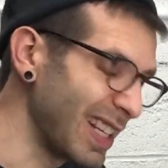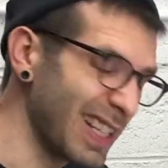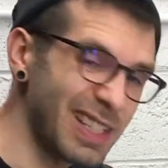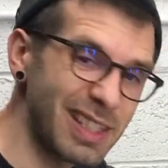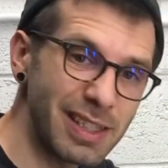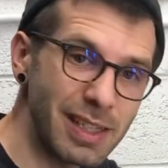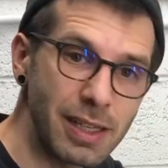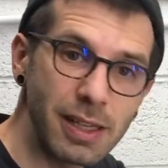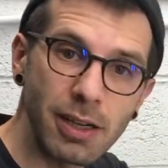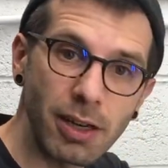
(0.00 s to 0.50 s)

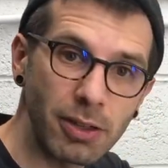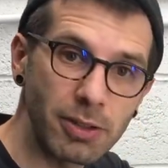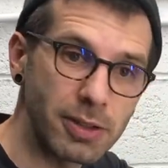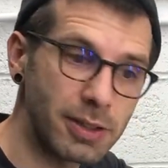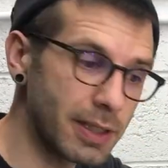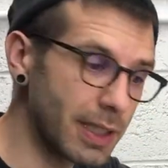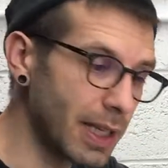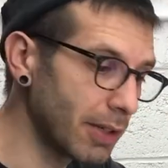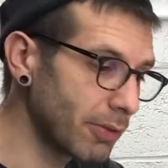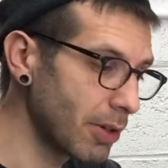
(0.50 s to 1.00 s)
SD card
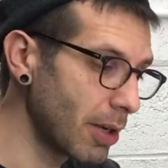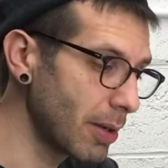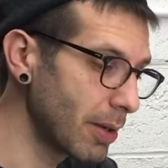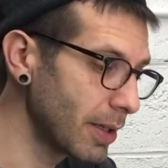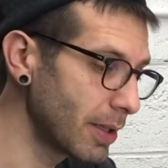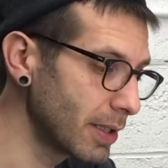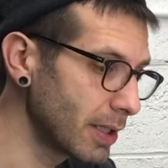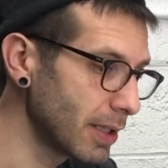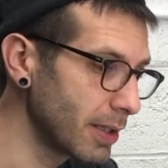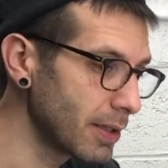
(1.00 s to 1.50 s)
slot right
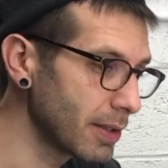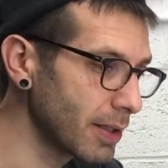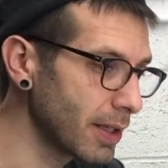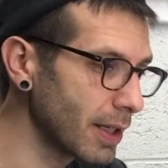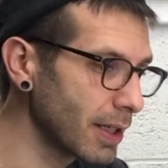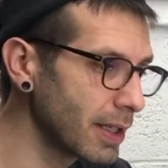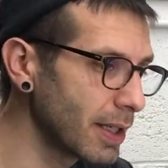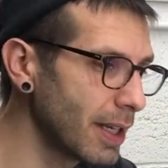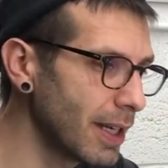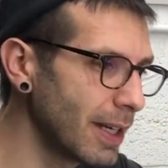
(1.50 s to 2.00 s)
into the
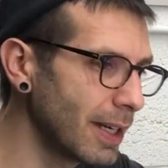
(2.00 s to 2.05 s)
side.